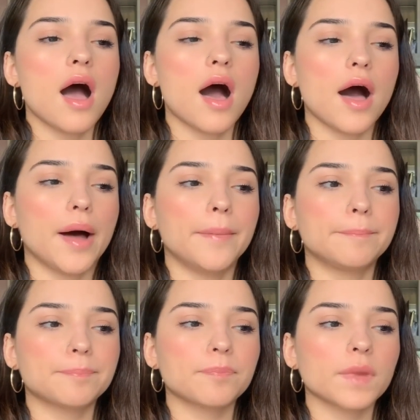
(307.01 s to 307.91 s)

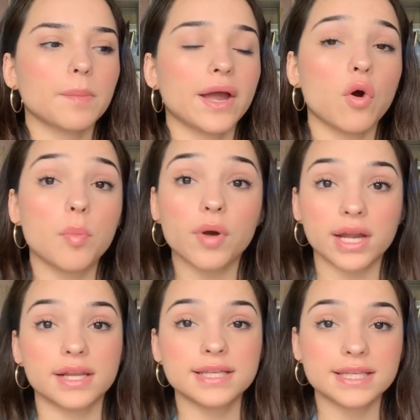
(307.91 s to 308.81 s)
My whole
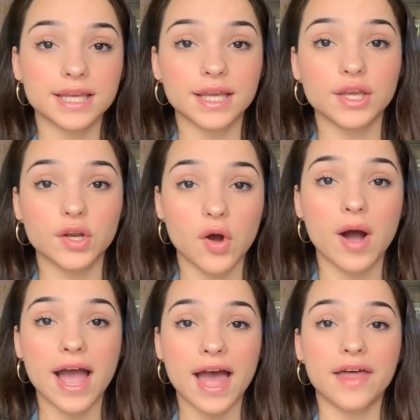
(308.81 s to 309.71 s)
pregnancy, you know,
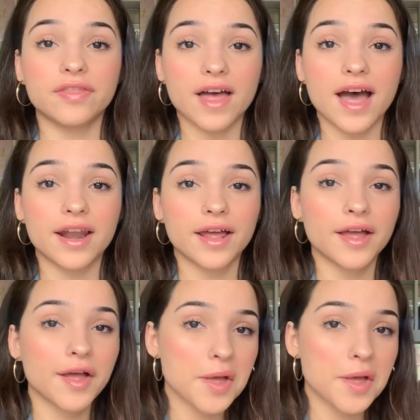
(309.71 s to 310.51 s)
I had that